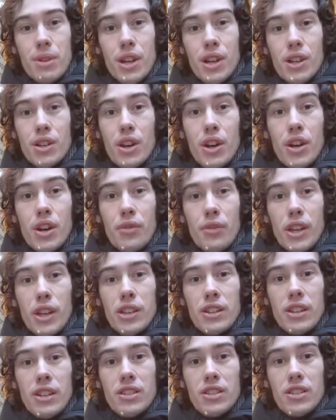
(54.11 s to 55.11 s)
The only thing you
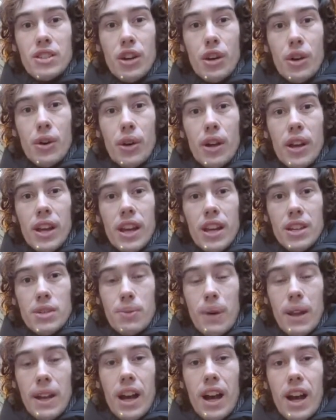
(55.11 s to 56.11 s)
need to do is
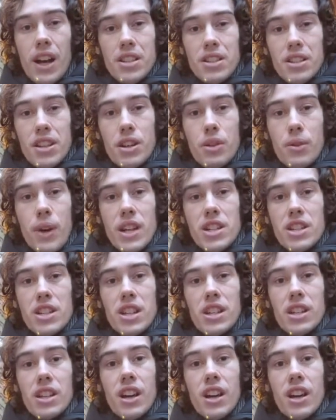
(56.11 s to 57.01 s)
when I ask a question,